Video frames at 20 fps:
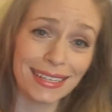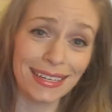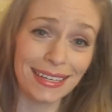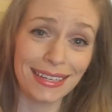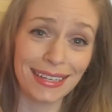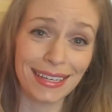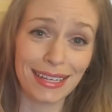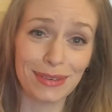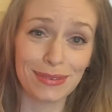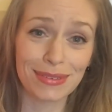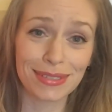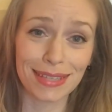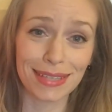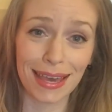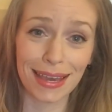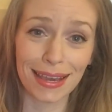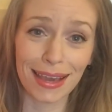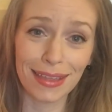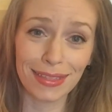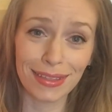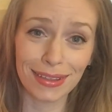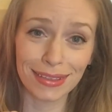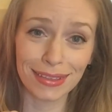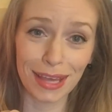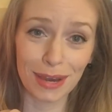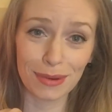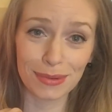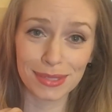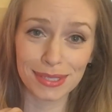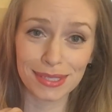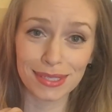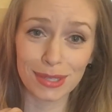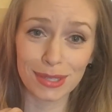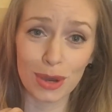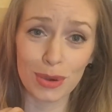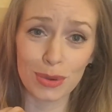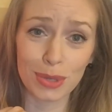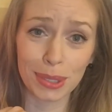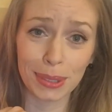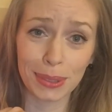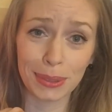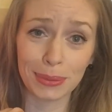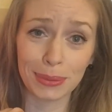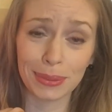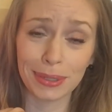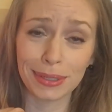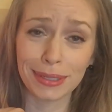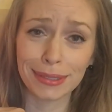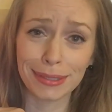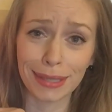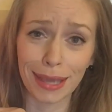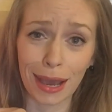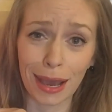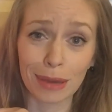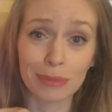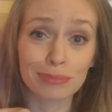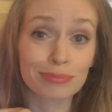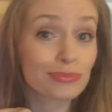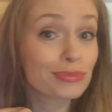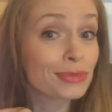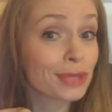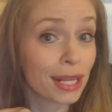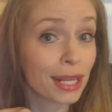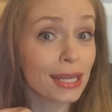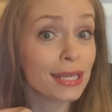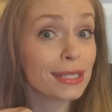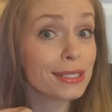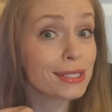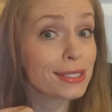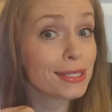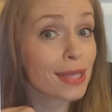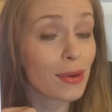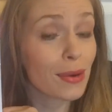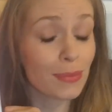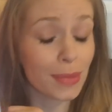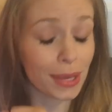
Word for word: and he was like, I thought that was so you, and yeah it's so